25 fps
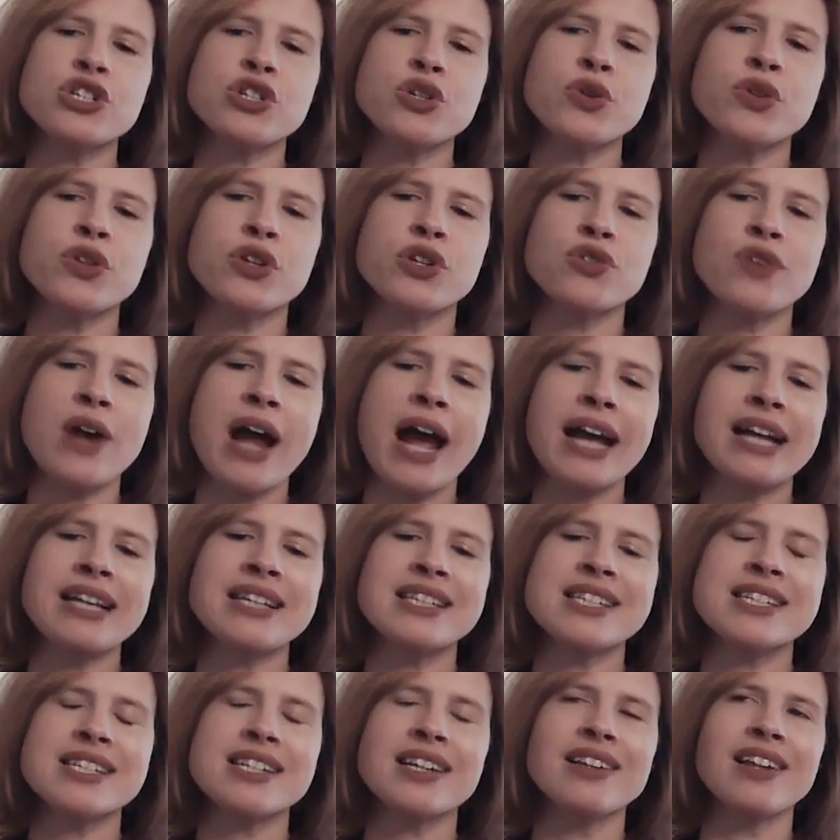to the
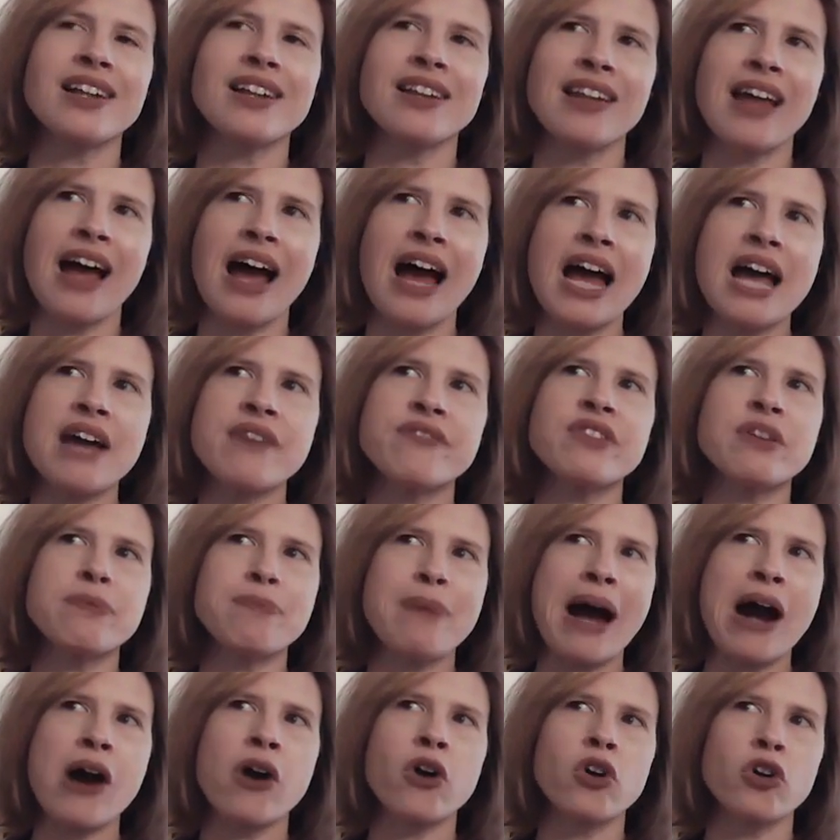dragon still alive, the
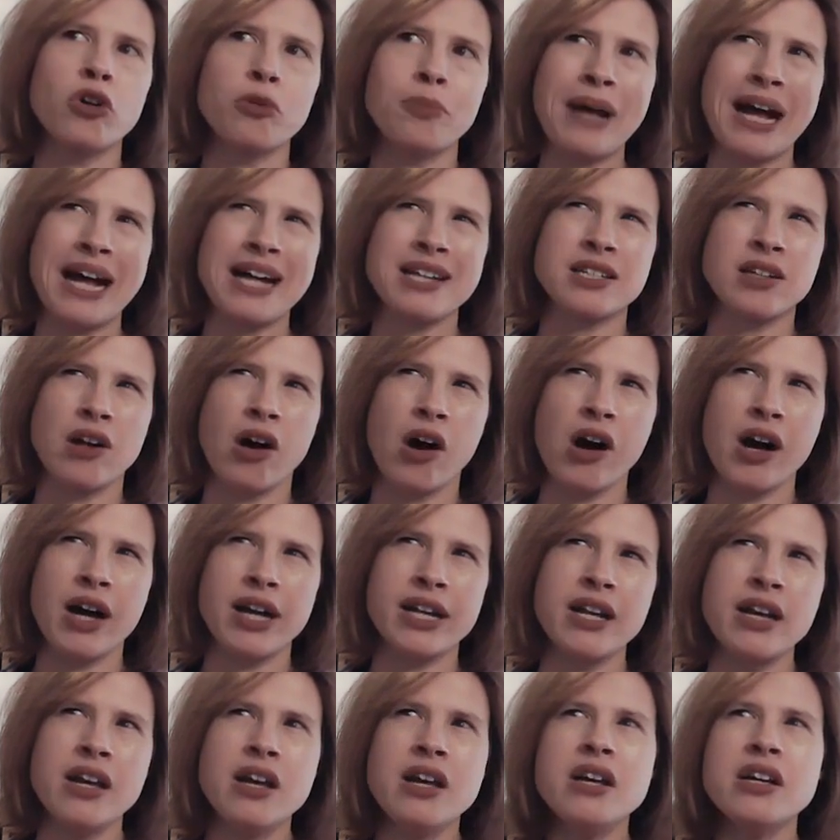power will pass
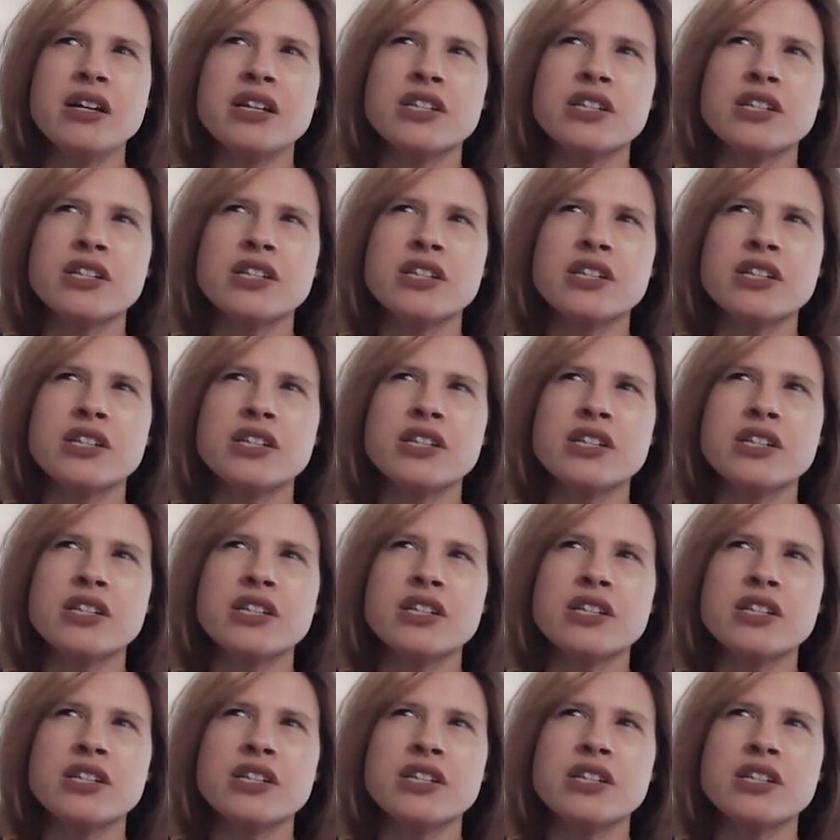on.